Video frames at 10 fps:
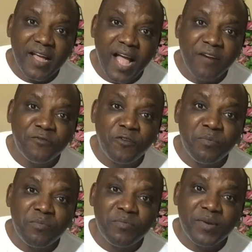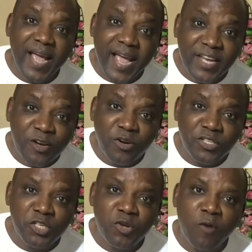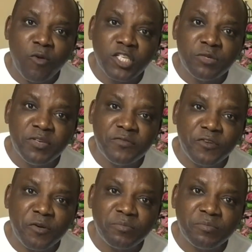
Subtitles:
and from any country you are watching me from.